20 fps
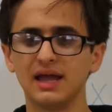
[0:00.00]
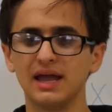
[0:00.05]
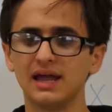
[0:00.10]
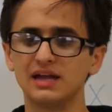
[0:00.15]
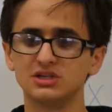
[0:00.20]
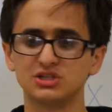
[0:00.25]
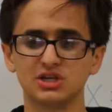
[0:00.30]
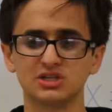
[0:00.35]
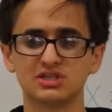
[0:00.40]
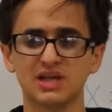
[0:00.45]

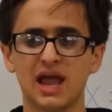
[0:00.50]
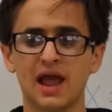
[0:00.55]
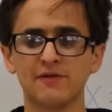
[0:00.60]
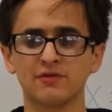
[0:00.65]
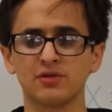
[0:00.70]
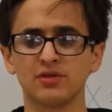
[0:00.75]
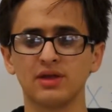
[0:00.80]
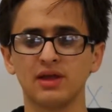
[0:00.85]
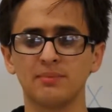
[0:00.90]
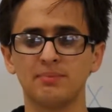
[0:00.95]
And just
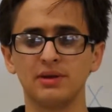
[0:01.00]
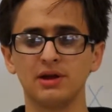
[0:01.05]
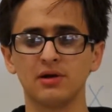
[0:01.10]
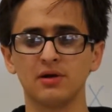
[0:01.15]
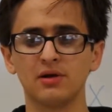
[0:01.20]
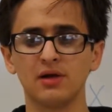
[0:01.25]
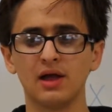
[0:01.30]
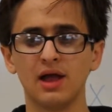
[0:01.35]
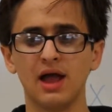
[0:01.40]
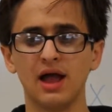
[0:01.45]
after they
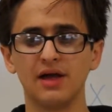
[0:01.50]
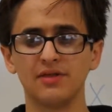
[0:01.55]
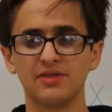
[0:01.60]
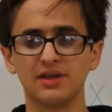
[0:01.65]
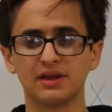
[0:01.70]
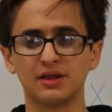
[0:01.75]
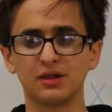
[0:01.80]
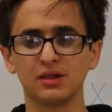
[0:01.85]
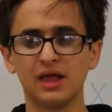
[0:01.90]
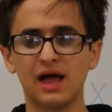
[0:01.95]
appear,
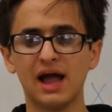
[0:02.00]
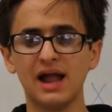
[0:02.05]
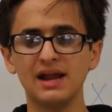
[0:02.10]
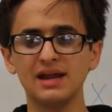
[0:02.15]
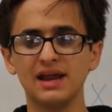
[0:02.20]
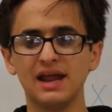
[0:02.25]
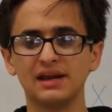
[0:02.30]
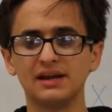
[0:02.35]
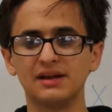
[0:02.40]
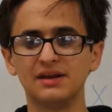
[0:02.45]
they
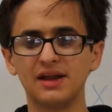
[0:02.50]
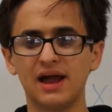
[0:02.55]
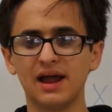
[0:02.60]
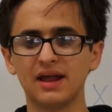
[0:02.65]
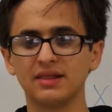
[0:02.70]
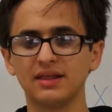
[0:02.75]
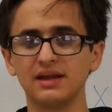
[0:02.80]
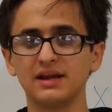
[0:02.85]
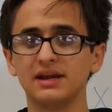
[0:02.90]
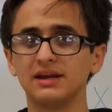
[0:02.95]
collide and
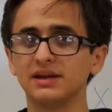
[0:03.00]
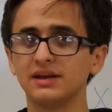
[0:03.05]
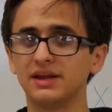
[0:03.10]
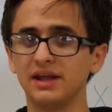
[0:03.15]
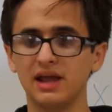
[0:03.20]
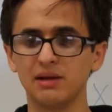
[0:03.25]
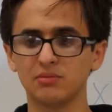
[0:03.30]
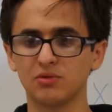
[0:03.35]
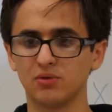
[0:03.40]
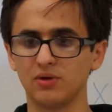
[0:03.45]
annihilate into
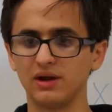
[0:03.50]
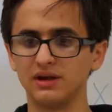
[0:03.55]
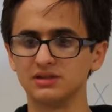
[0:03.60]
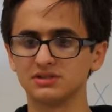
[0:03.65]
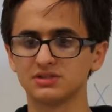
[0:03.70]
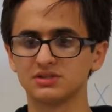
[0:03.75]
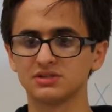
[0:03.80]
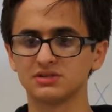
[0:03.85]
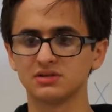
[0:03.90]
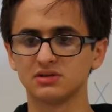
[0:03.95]
gamma
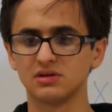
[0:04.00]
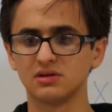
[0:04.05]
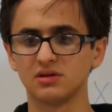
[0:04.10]
rays.